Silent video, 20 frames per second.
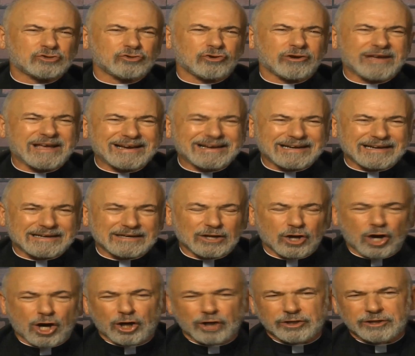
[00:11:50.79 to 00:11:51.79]
to get at
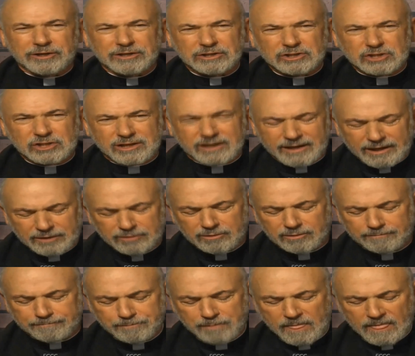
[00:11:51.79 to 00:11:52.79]
God and his
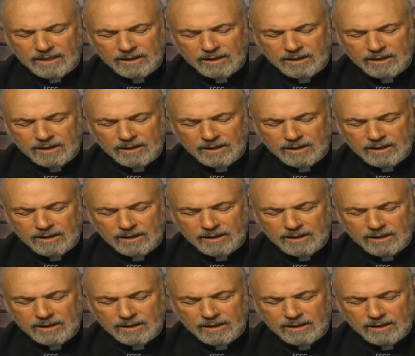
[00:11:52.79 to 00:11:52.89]
kingdom.